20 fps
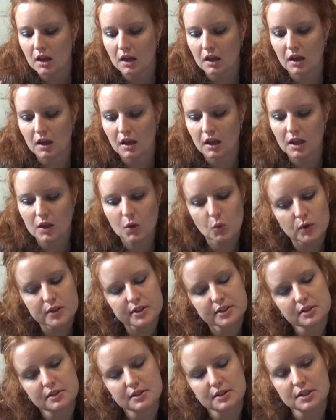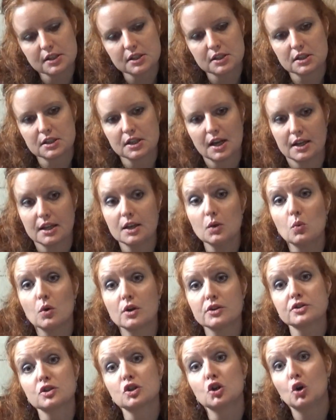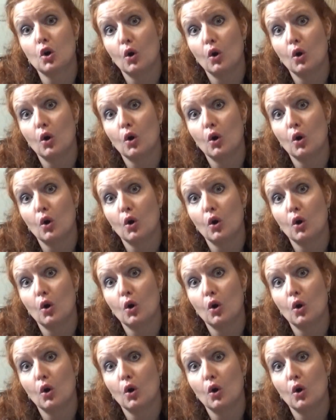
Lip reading: He was considered and he was